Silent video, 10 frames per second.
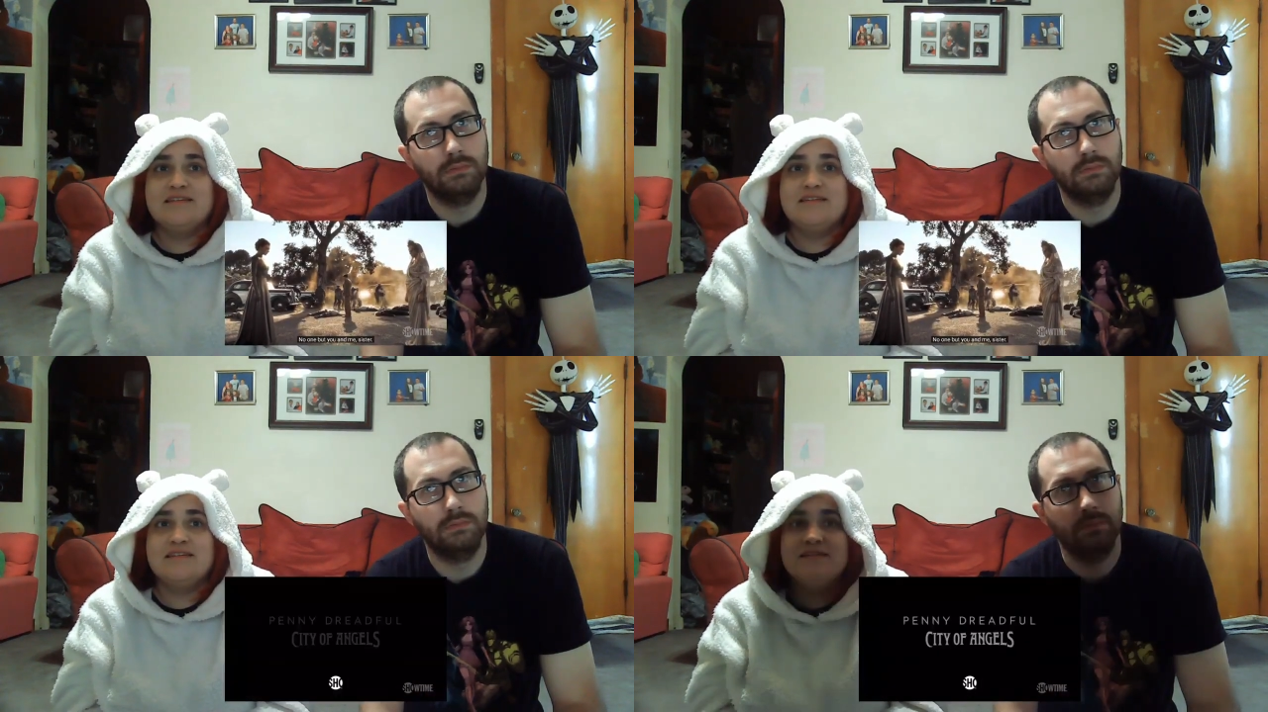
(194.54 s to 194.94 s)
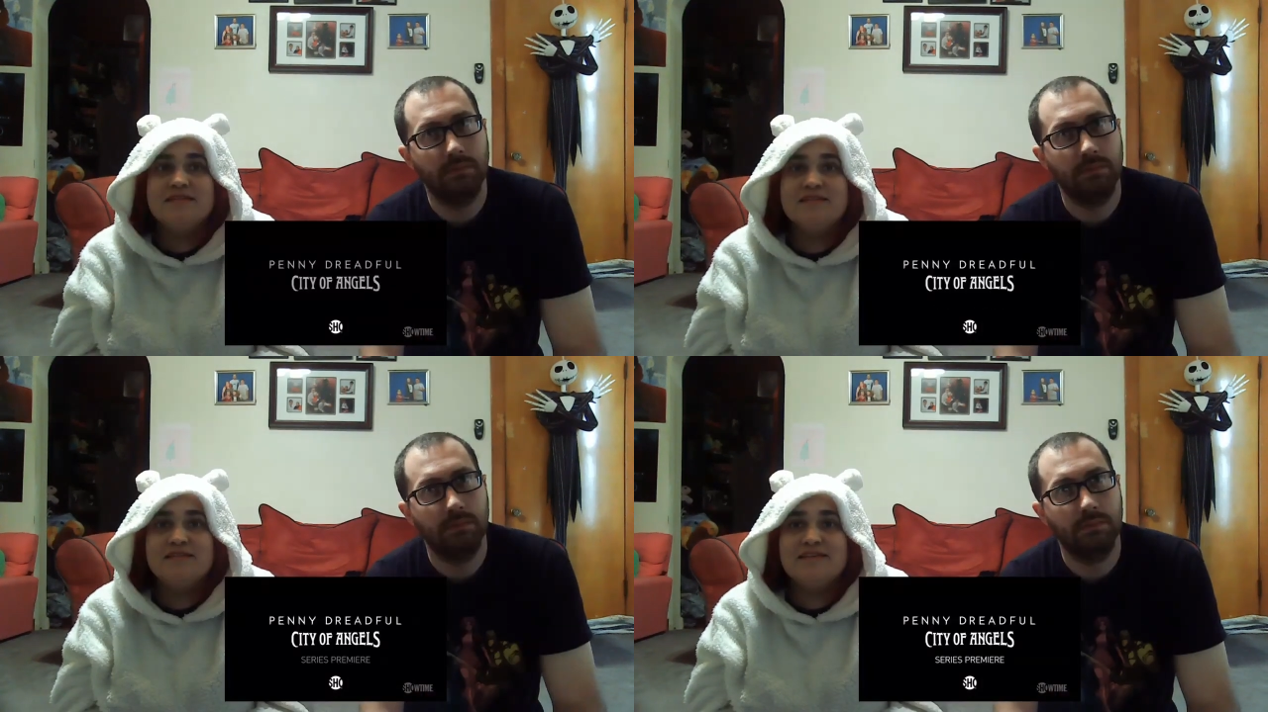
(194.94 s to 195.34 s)

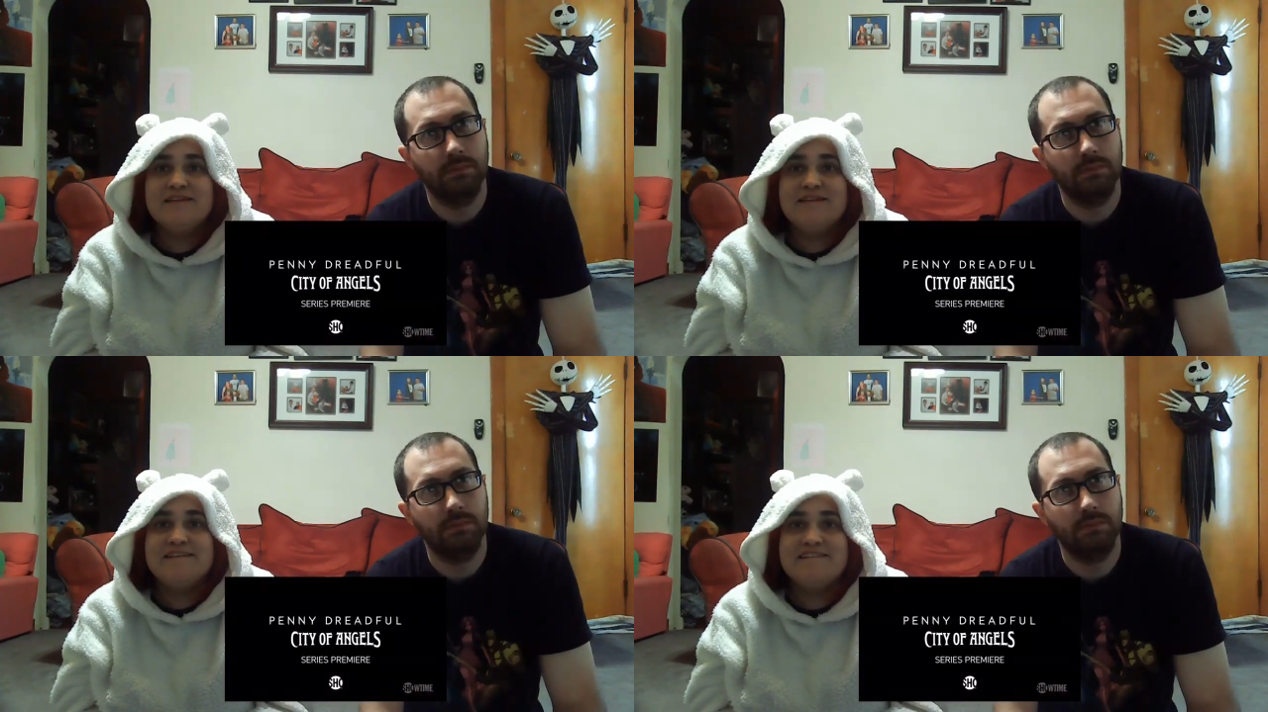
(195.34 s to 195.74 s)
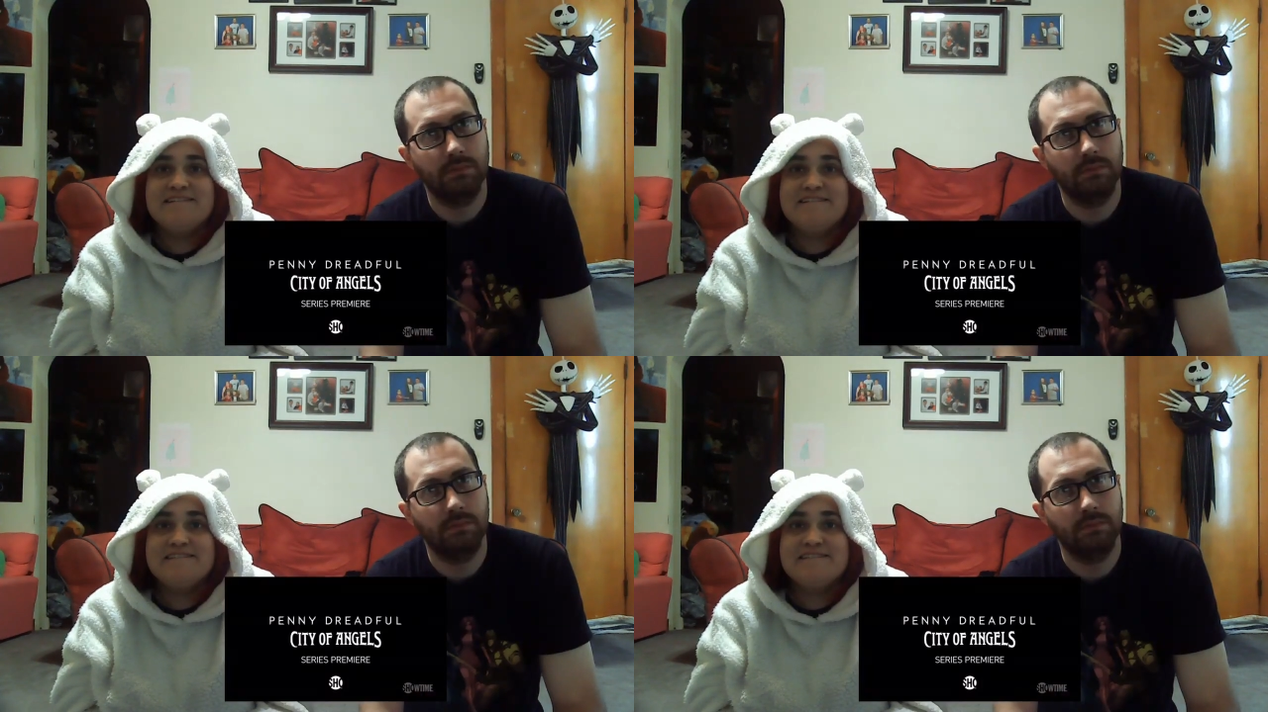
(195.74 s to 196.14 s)

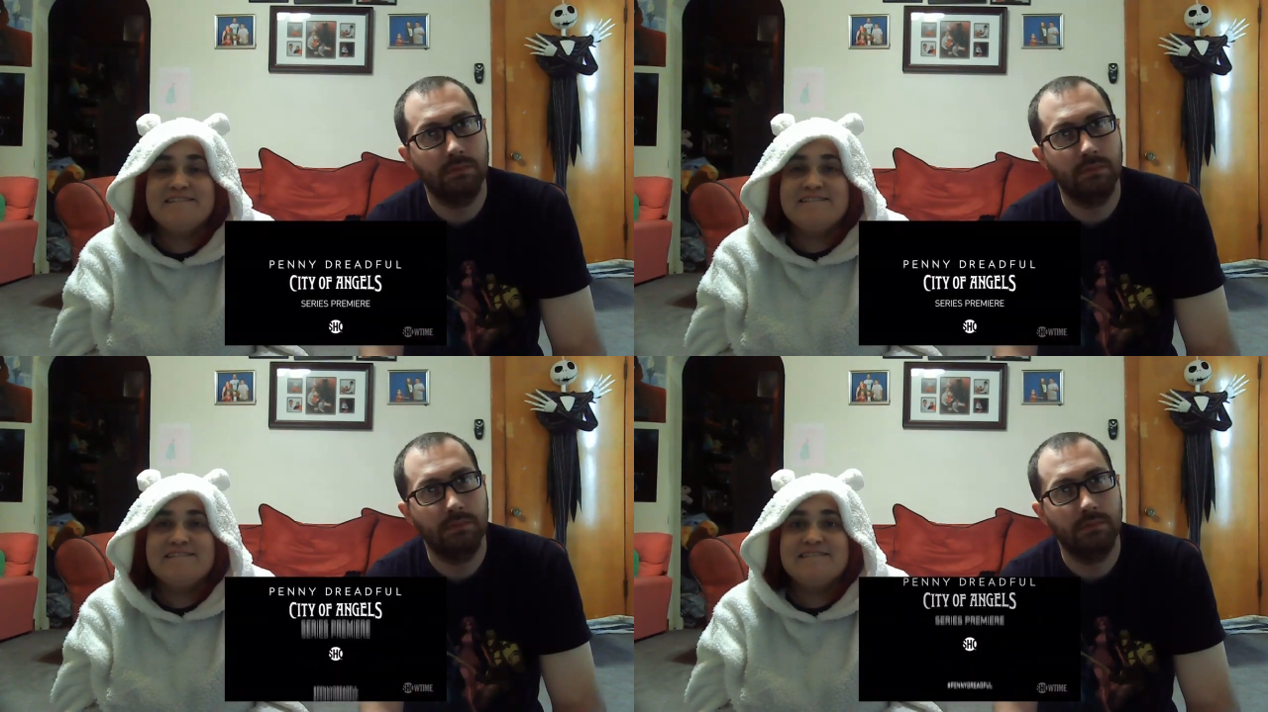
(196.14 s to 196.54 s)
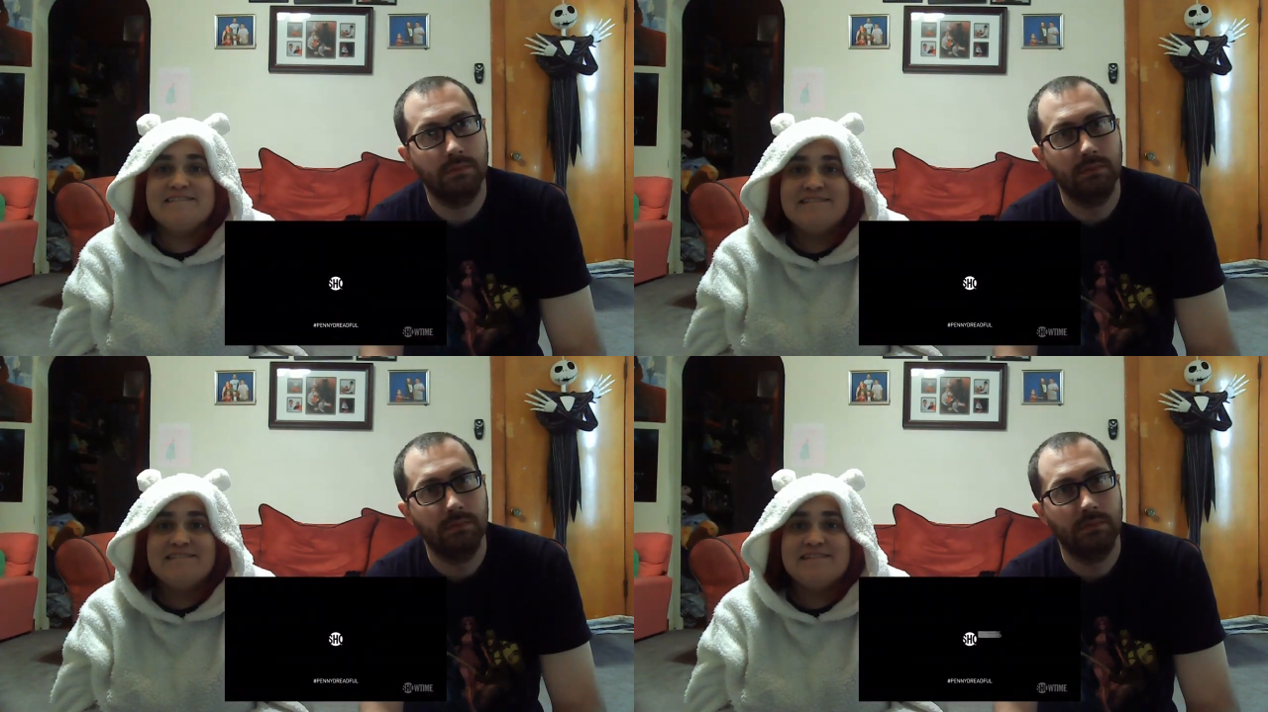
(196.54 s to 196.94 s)

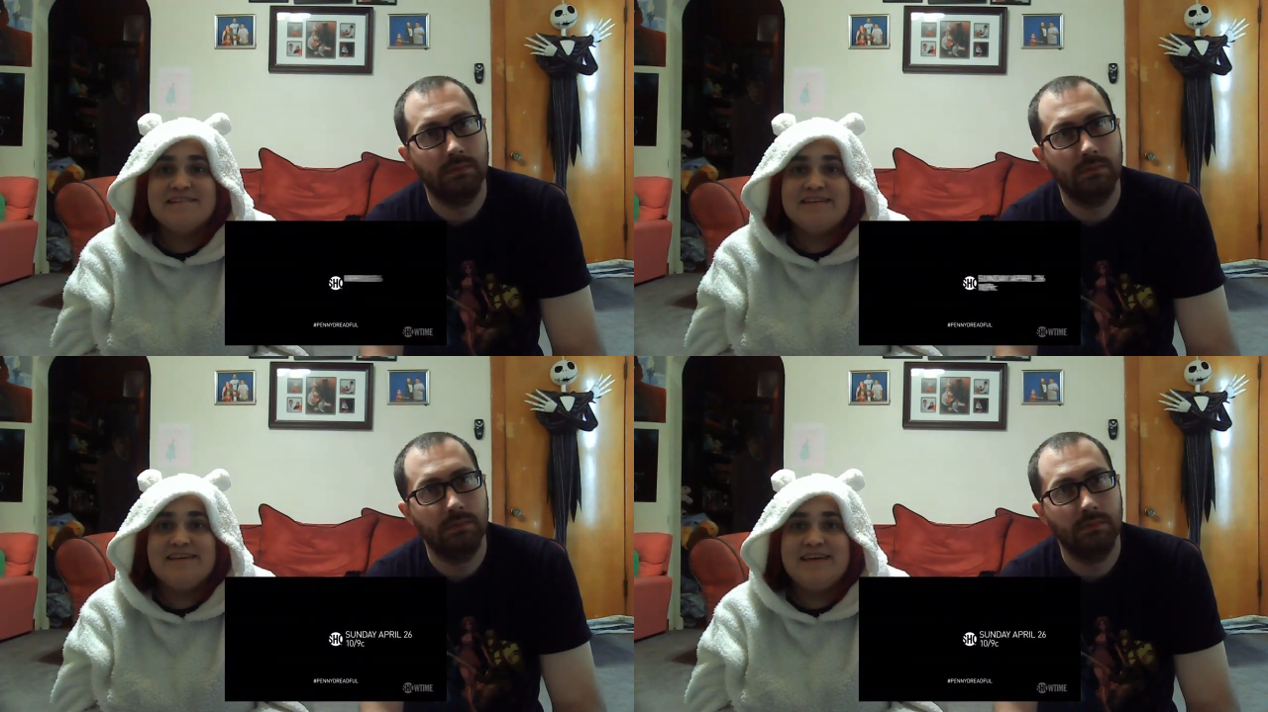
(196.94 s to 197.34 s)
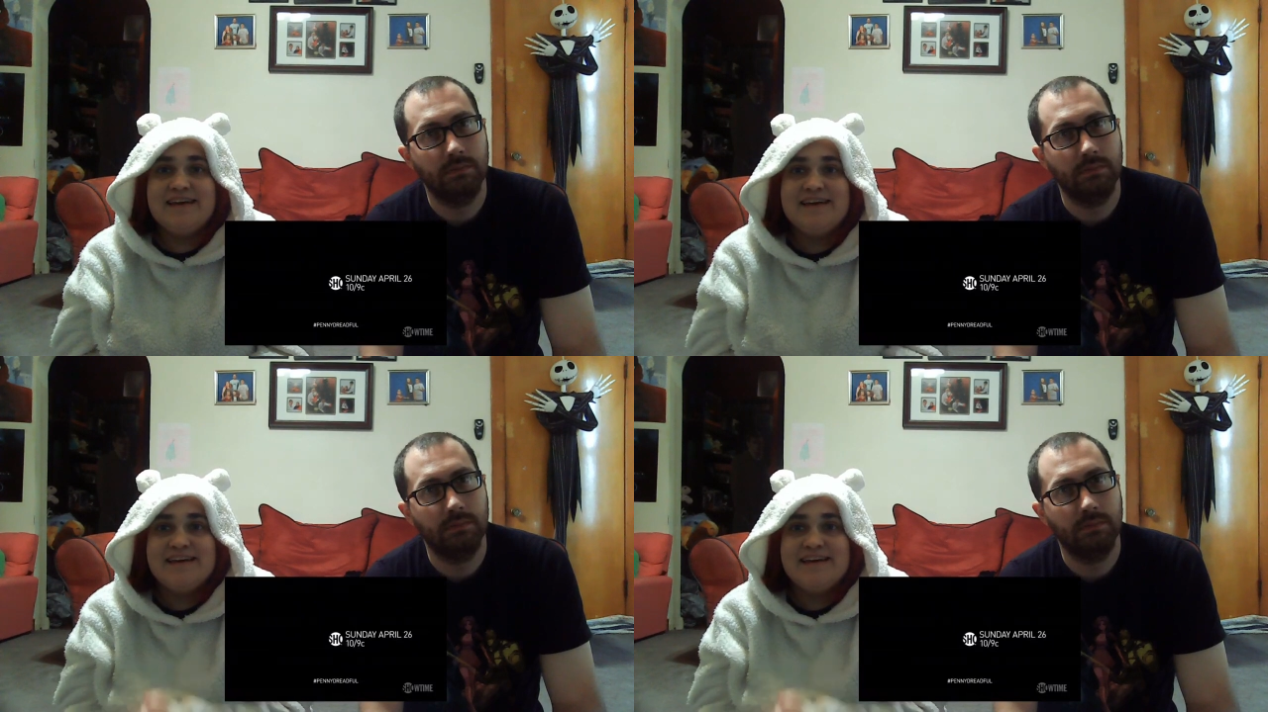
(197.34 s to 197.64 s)
Nobody speaks.